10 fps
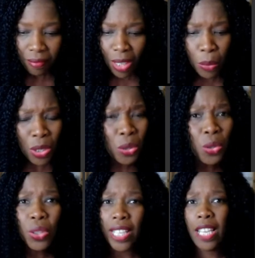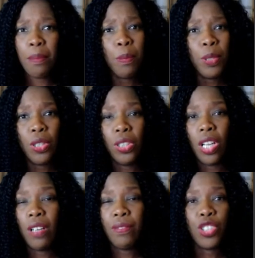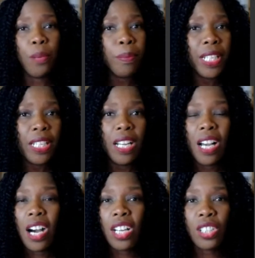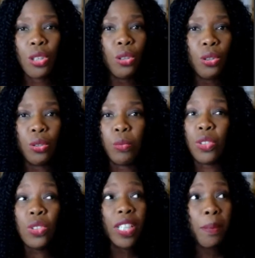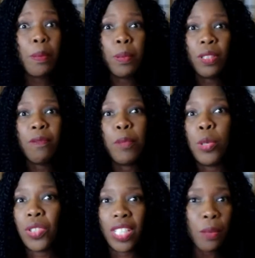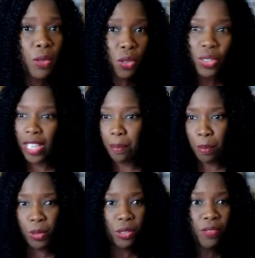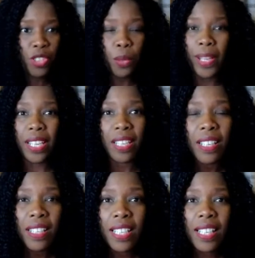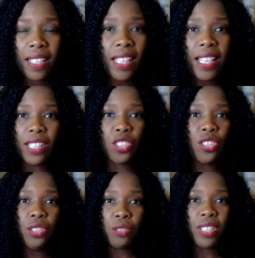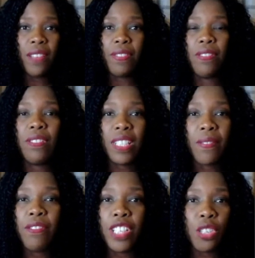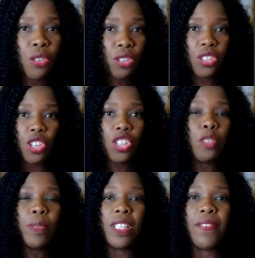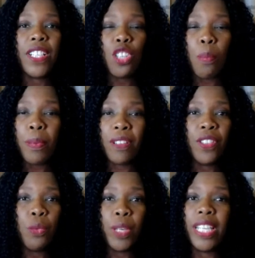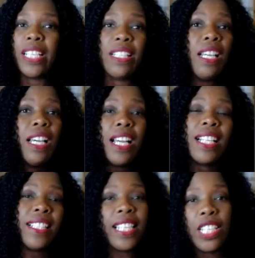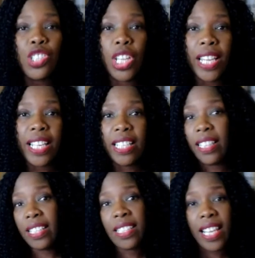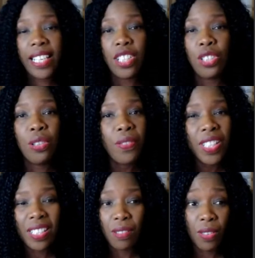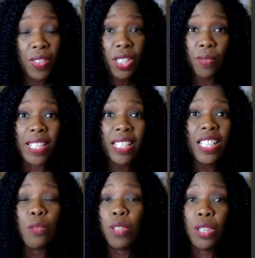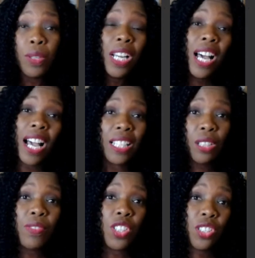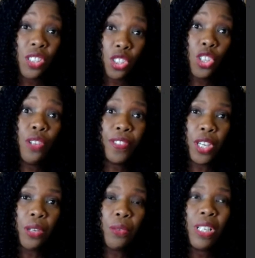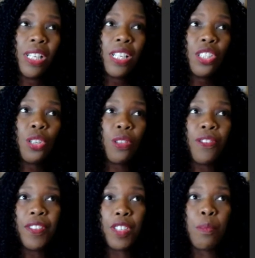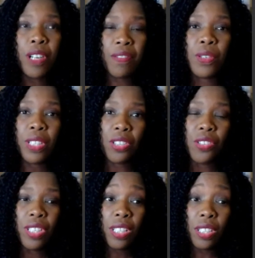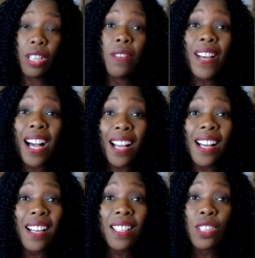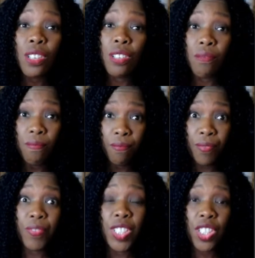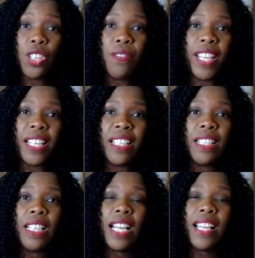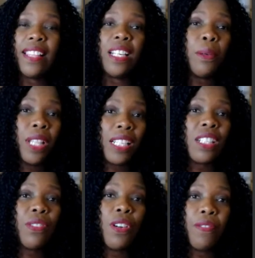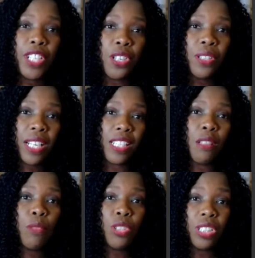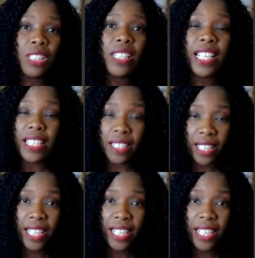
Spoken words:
we're all capable of jumping on a call. We're all capable of posting. We're all capable of doing this, 7 videos on your specific topic for the week and teaching, and then saying, if this resonates with you, I'd love to serve you. So the 50 breakthrough sessions that serve are for serving. And then I will ask for a video testimonial in